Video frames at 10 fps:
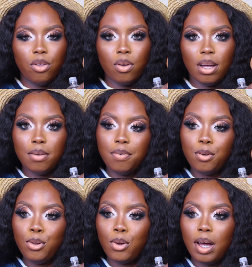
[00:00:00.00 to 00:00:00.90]
You can
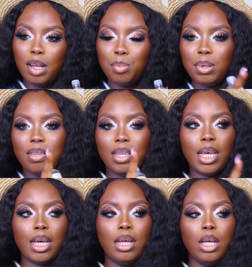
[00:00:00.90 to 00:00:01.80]
feel your heartbeat
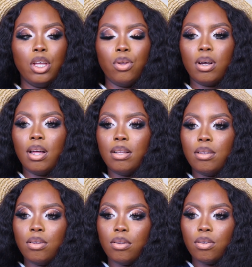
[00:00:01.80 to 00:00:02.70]
here. You
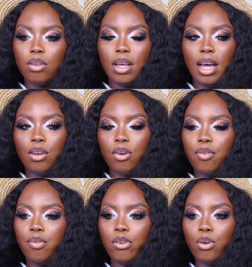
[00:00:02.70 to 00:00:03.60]
can kind
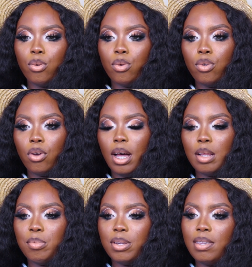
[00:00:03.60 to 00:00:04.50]
of feel your
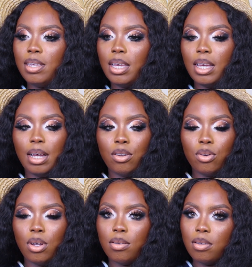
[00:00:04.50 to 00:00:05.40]
heartbeat here. I
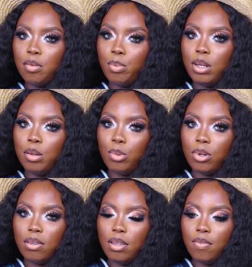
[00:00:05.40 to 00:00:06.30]
don't know how to explain it,
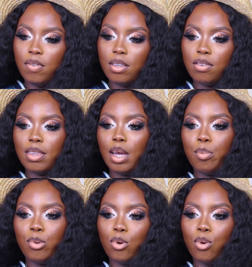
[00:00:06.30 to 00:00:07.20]
but if they
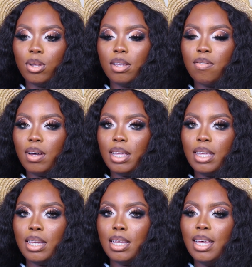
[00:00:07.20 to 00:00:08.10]
stab you or whatever
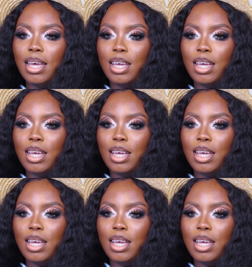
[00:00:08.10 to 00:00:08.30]
here,